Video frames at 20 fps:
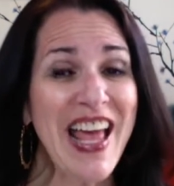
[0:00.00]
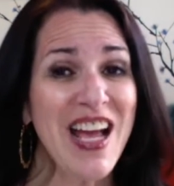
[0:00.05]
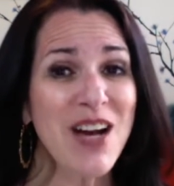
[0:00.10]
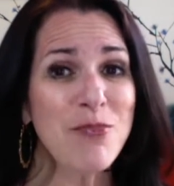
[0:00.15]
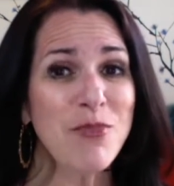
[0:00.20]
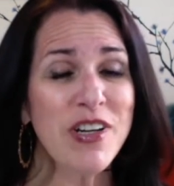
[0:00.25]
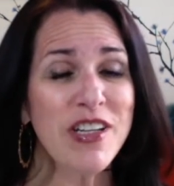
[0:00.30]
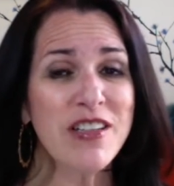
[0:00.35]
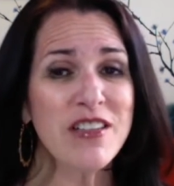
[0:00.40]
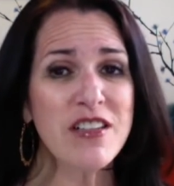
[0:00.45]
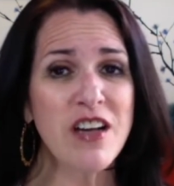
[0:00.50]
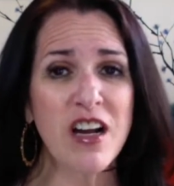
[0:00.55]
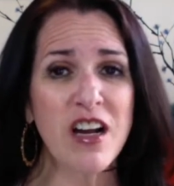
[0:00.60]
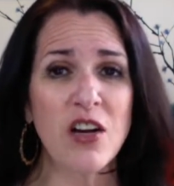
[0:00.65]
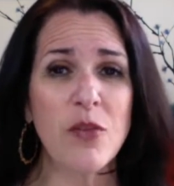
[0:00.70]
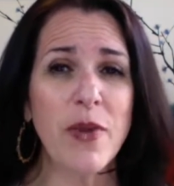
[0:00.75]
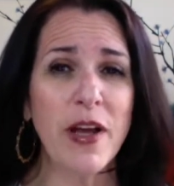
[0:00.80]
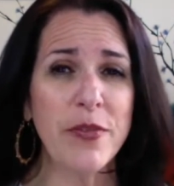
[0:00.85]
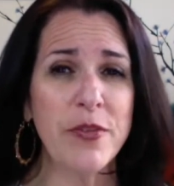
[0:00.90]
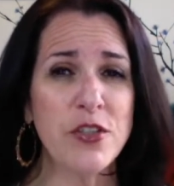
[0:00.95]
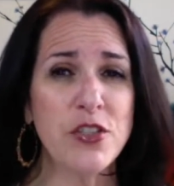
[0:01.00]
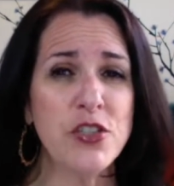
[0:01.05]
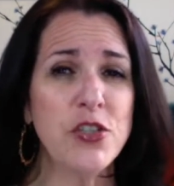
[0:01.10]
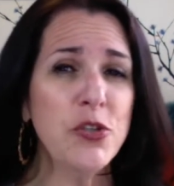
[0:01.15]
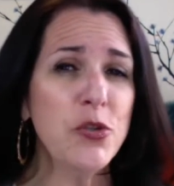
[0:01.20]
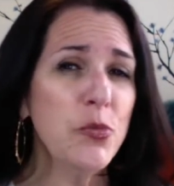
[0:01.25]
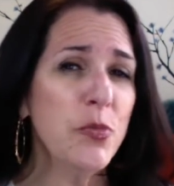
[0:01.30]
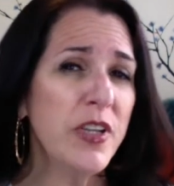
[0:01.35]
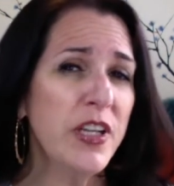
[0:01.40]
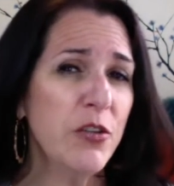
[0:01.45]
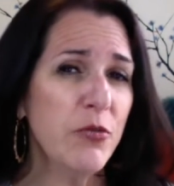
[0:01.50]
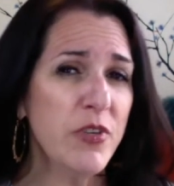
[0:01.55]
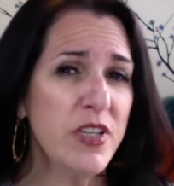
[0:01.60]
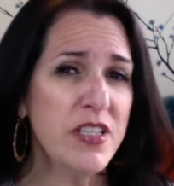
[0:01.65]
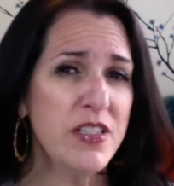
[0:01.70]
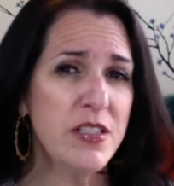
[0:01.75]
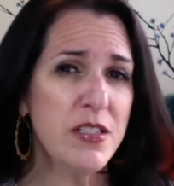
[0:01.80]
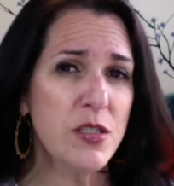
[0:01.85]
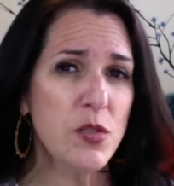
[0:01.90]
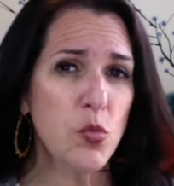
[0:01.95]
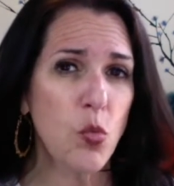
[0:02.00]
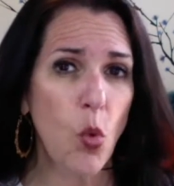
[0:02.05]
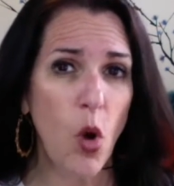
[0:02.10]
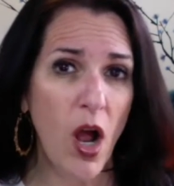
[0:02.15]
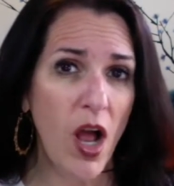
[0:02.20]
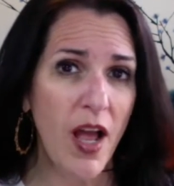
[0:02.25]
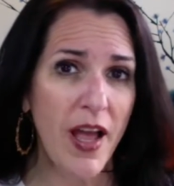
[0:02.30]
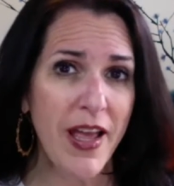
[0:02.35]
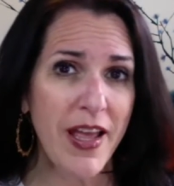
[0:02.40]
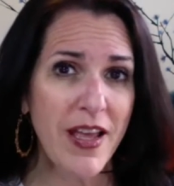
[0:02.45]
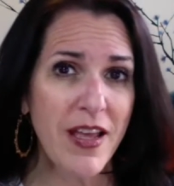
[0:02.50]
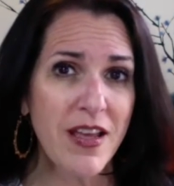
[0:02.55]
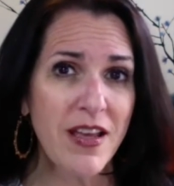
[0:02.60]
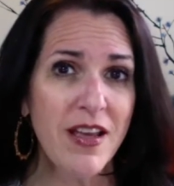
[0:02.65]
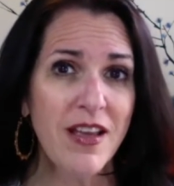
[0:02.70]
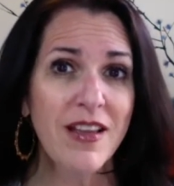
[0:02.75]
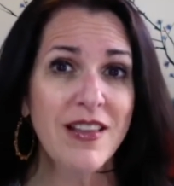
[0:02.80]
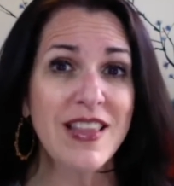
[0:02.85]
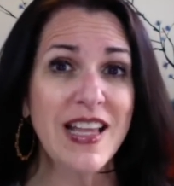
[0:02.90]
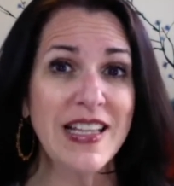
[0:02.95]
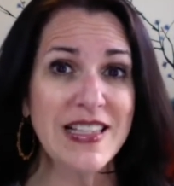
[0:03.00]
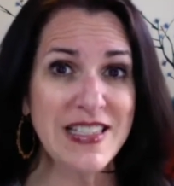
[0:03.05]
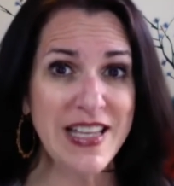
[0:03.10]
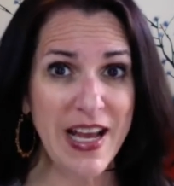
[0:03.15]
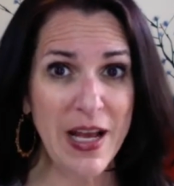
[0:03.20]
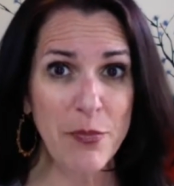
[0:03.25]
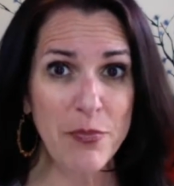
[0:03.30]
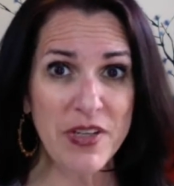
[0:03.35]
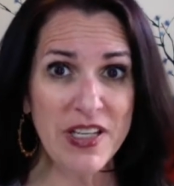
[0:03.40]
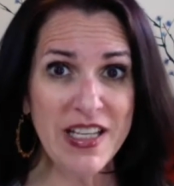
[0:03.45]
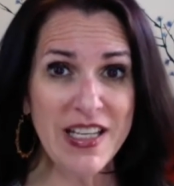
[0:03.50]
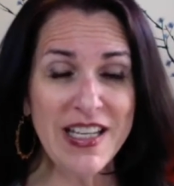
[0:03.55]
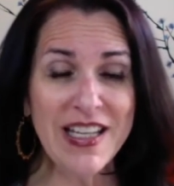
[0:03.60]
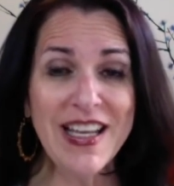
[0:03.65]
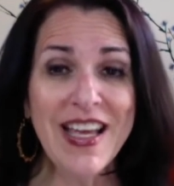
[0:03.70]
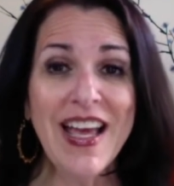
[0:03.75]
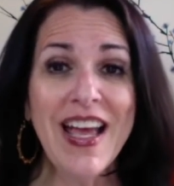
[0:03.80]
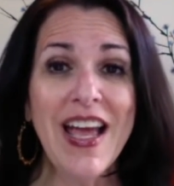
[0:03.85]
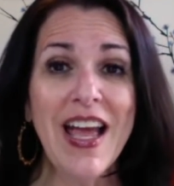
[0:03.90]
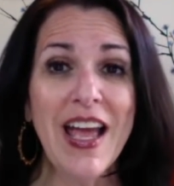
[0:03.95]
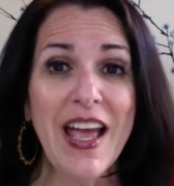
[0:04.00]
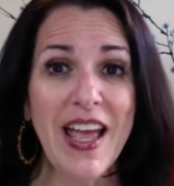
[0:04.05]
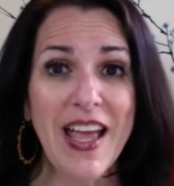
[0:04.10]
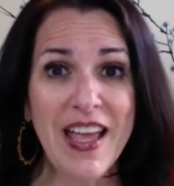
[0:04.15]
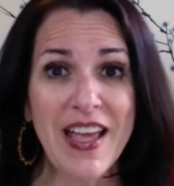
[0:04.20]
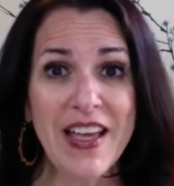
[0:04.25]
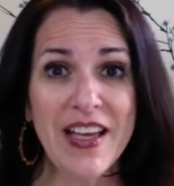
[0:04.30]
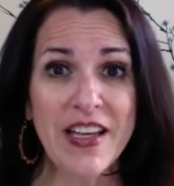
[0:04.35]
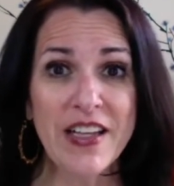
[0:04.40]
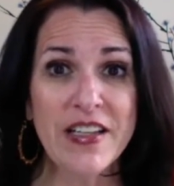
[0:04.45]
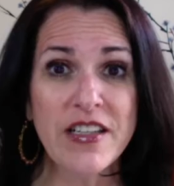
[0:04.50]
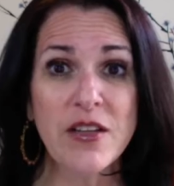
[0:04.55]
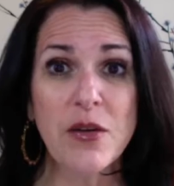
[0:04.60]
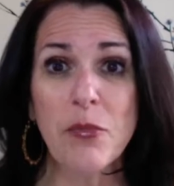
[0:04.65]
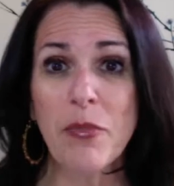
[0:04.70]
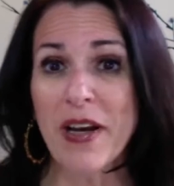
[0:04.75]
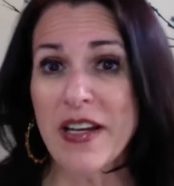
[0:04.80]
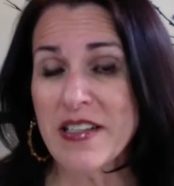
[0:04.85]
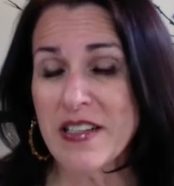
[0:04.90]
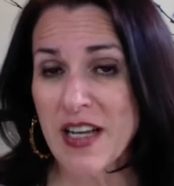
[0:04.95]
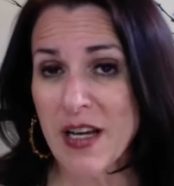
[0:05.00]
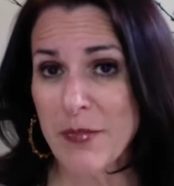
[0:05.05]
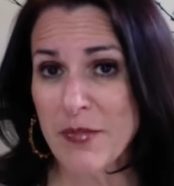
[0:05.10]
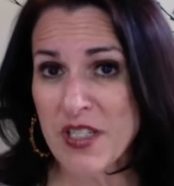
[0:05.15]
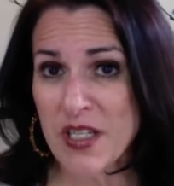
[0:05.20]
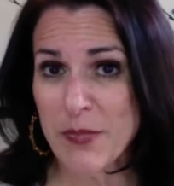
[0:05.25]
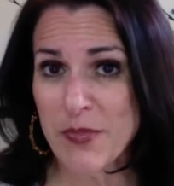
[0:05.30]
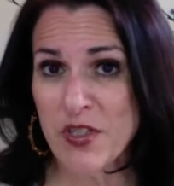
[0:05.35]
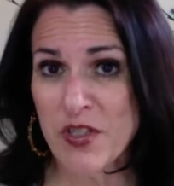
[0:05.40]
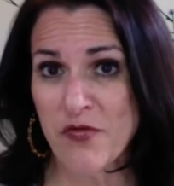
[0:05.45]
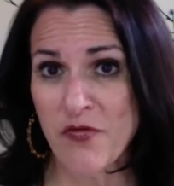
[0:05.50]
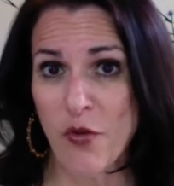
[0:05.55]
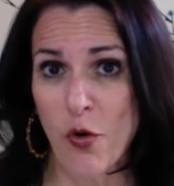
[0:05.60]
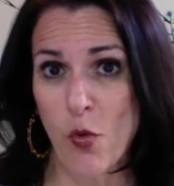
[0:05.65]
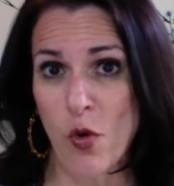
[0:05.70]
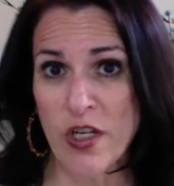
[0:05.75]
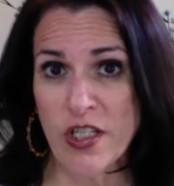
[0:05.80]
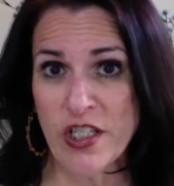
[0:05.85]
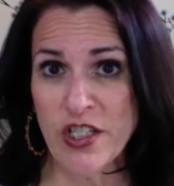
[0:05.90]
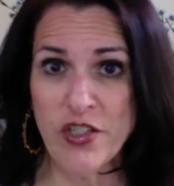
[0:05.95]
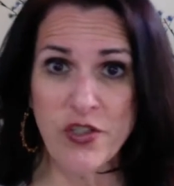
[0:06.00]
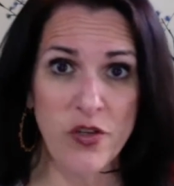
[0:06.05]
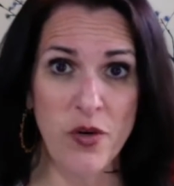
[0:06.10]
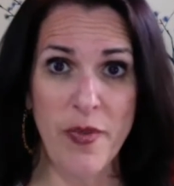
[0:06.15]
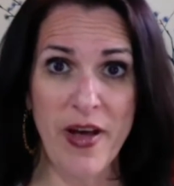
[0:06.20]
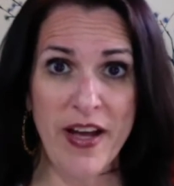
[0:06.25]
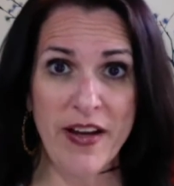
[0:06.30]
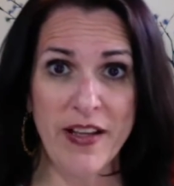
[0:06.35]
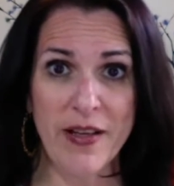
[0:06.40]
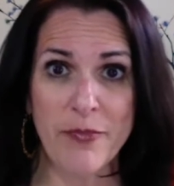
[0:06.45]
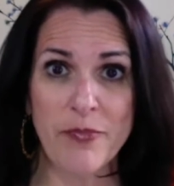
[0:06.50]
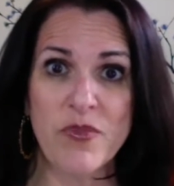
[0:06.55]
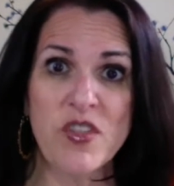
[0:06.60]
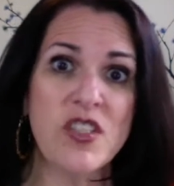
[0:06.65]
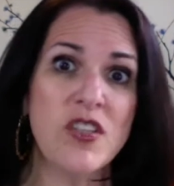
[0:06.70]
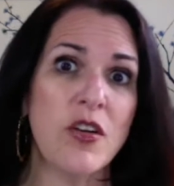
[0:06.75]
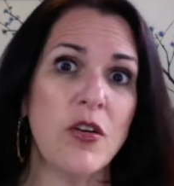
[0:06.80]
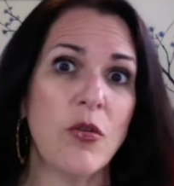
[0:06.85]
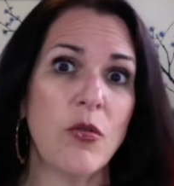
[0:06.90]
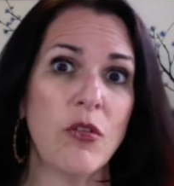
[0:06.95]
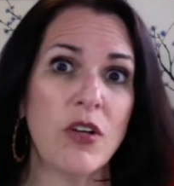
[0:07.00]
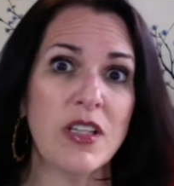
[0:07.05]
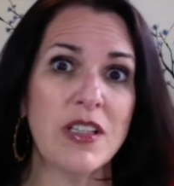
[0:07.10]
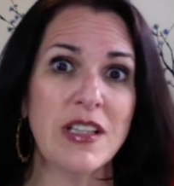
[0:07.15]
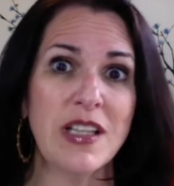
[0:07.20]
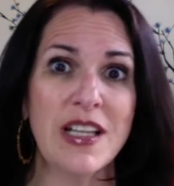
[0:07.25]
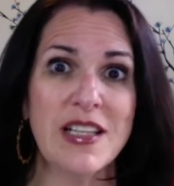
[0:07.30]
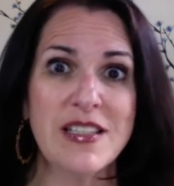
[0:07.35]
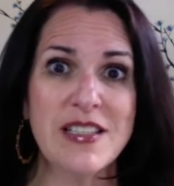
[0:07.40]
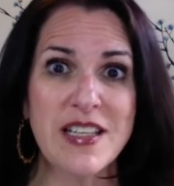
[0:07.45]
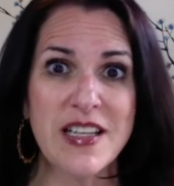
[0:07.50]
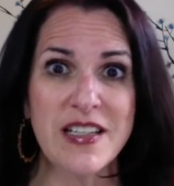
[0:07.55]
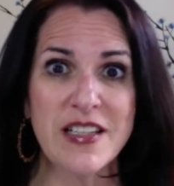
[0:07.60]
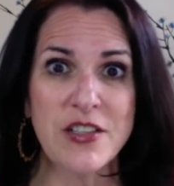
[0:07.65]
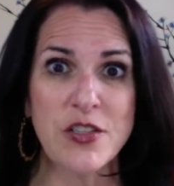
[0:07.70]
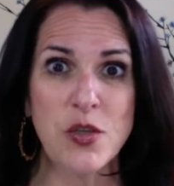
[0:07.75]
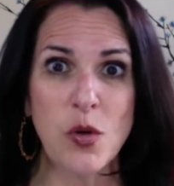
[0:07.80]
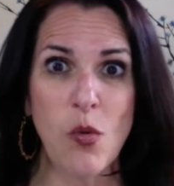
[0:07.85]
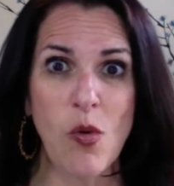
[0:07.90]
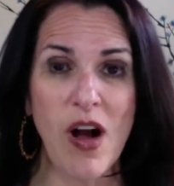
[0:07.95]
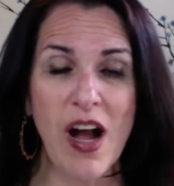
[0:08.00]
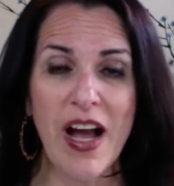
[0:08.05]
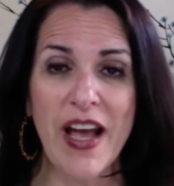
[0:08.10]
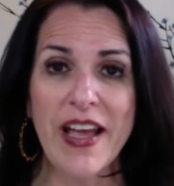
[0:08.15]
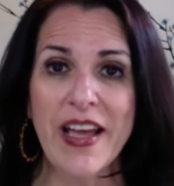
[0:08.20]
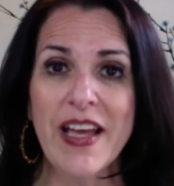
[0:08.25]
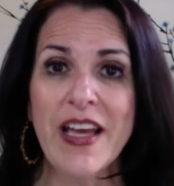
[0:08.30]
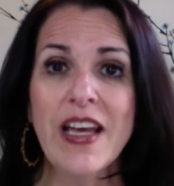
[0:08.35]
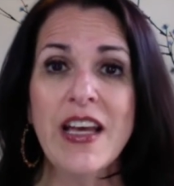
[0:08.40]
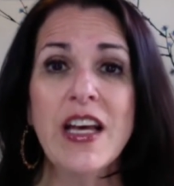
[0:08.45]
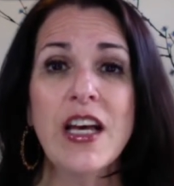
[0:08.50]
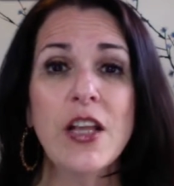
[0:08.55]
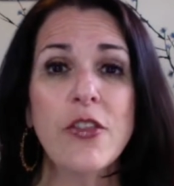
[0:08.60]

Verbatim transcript: Today I'm going to talk about the two big reasons why that's happening and my top tips for what to do about it. So let's get into why.